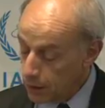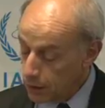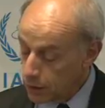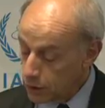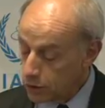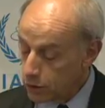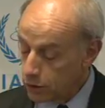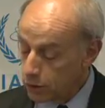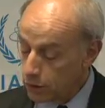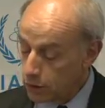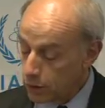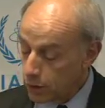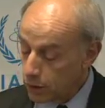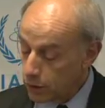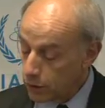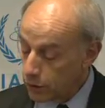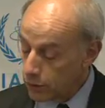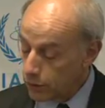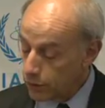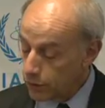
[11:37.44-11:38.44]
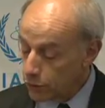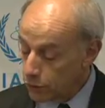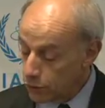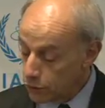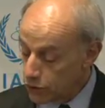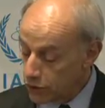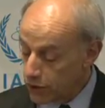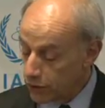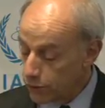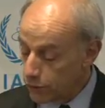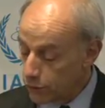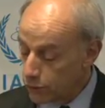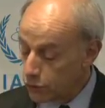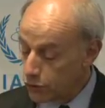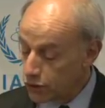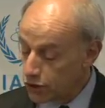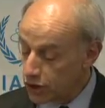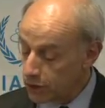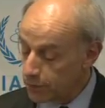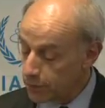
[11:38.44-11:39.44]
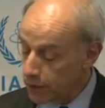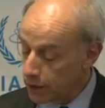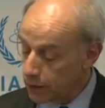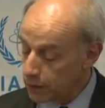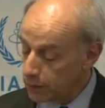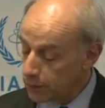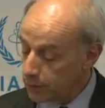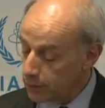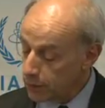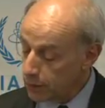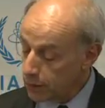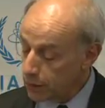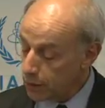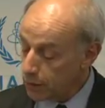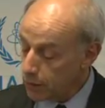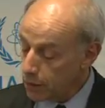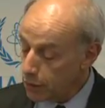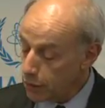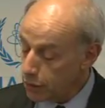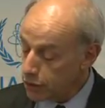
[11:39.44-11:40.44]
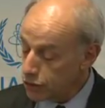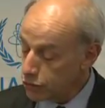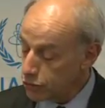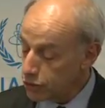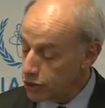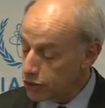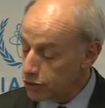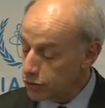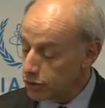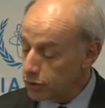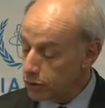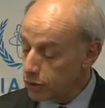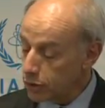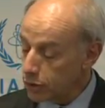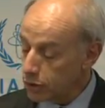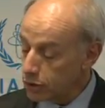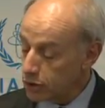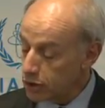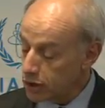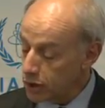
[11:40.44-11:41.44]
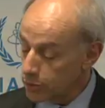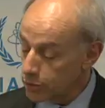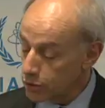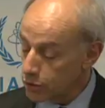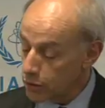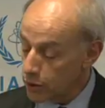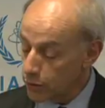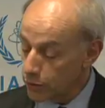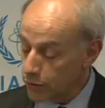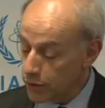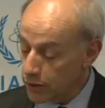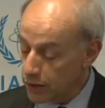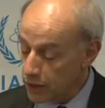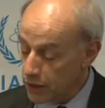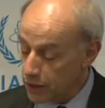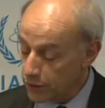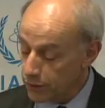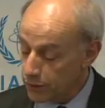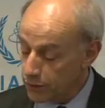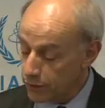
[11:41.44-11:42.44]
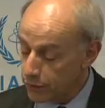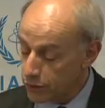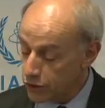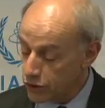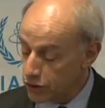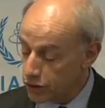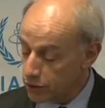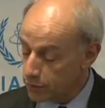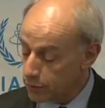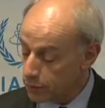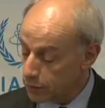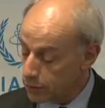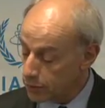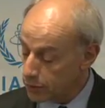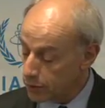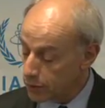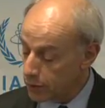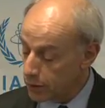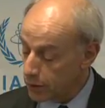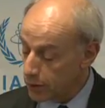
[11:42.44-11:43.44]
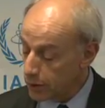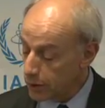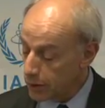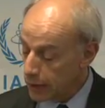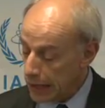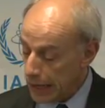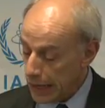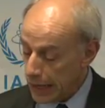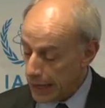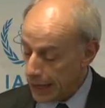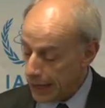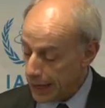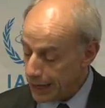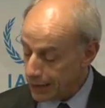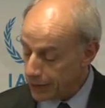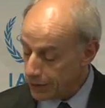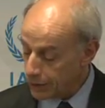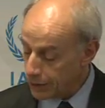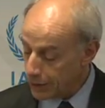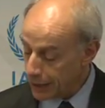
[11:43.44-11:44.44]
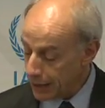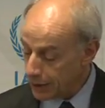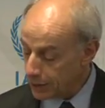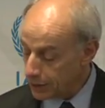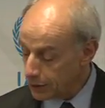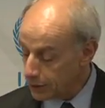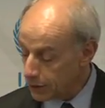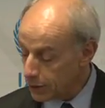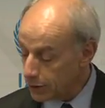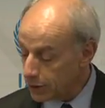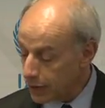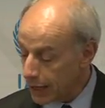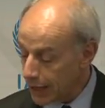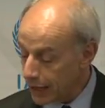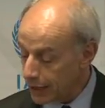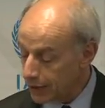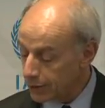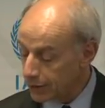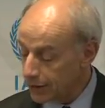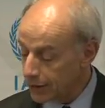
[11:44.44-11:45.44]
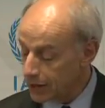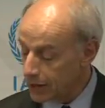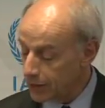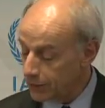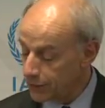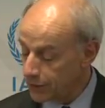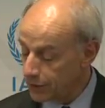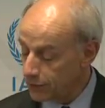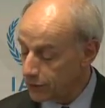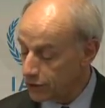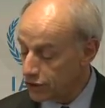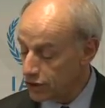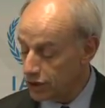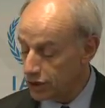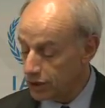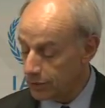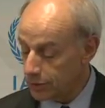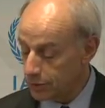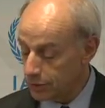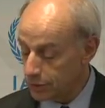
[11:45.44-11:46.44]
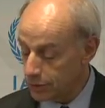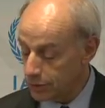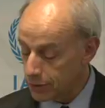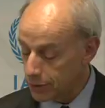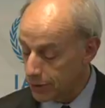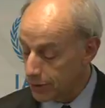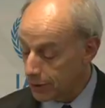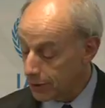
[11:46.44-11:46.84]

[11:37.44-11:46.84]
So in Fukushima, there are restrictions on the consumption of leafy vegetables, headed and non-headed leafy vegetables.